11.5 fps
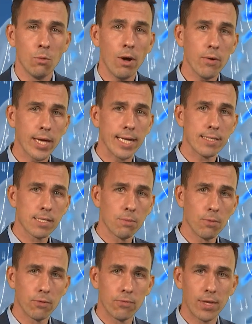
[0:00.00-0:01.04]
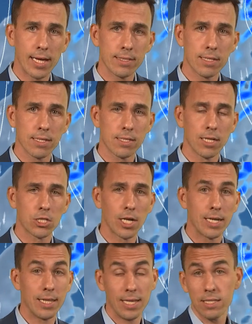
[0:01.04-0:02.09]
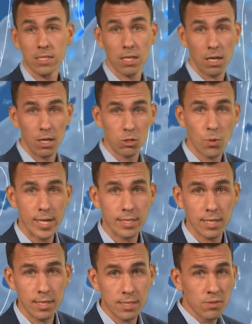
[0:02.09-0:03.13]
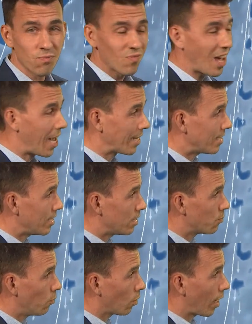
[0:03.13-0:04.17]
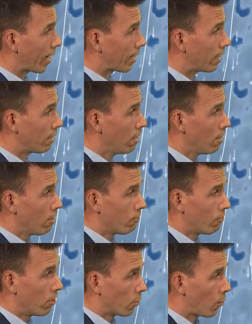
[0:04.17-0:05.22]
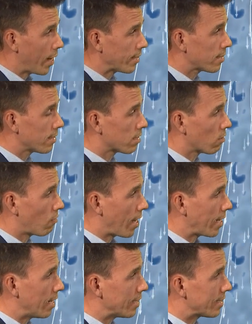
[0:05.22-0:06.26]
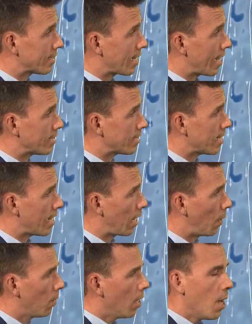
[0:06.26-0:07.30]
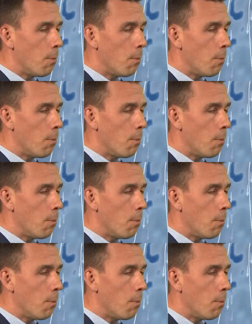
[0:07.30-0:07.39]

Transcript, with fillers: Where we get some of that sunshine in the east, low 20s, high teens more likely further west as the rain sets in.